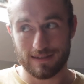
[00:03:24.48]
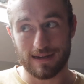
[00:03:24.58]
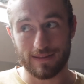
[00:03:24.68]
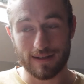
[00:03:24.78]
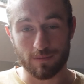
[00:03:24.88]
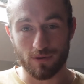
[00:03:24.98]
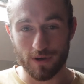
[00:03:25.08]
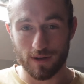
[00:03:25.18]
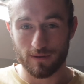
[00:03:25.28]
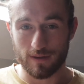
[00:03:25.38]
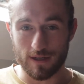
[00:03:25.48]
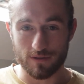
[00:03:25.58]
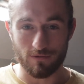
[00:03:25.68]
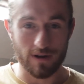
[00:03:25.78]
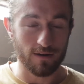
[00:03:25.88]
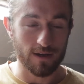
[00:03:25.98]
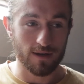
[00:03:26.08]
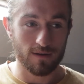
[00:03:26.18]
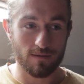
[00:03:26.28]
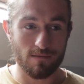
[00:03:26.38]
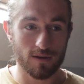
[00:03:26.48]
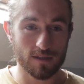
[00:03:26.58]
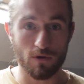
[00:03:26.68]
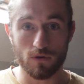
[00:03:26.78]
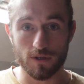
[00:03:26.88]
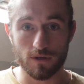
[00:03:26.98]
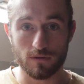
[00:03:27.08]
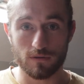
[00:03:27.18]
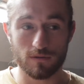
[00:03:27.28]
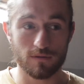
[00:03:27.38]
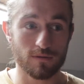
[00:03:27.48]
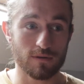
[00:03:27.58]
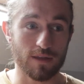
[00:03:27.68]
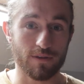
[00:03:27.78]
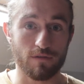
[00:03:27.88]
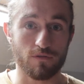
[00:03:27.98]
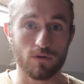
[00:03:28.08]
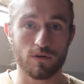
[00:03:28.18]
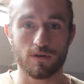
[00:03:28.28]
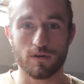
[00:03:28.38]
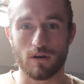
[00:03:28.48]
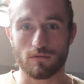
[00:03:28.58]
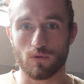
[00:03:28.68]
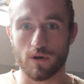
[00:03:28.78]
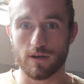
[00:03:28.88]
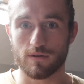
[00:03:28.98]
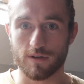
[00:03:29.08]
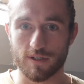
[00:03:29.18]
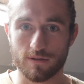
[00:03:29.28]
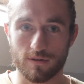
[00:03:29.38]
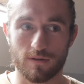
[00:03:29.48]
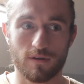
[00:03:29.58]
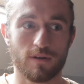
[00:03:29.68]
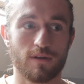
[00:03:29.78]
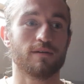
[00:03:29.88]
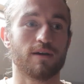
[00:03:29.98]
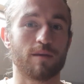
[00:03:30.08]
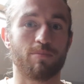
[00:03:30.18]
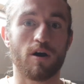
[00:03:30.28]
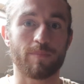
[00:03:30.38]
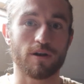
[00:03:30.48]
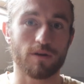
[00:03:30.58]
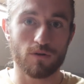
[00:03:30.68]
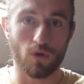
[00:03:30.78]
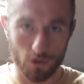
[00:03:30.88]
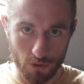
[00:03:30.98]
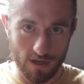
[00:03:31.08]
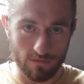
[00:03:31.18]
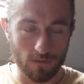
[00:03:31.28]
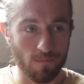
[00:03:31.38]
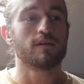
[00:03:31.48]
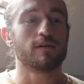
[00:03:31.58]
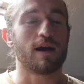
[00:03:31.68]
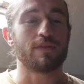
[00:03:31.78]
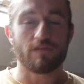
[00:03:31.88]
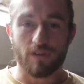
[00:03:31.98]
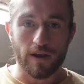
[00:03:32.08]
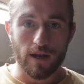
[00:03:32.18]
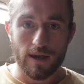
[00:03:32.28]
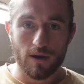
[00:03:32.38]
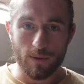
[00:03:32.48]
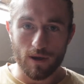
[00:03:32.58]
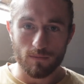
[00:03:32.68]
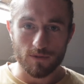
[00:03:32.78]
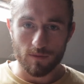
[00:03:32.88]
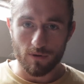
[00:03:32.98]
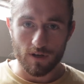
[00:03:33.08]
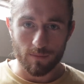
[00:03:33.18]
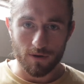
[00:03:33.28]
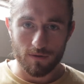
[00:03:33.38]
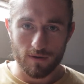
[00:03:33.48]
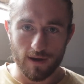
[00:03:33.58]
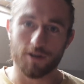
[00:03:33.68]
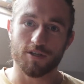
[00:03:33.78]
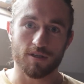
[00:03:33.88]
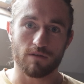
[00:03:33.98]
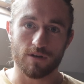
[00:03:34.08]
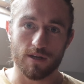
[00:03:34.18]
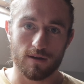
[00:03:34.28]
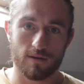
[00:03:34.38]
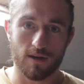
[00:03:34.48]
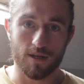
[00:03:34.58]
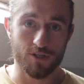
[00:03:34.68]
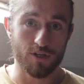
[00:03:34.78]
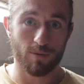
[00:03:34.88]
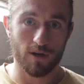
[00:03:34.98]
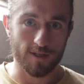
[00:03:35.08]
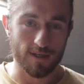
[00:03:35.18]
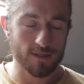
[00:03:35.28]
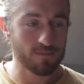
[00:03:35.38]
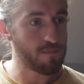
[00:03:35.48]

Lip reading: And that's a point that is rarely spoken to and therefore not quite understood at a popular cultural level. And then finally, we come to the point about energy sovereignty and geopolitics.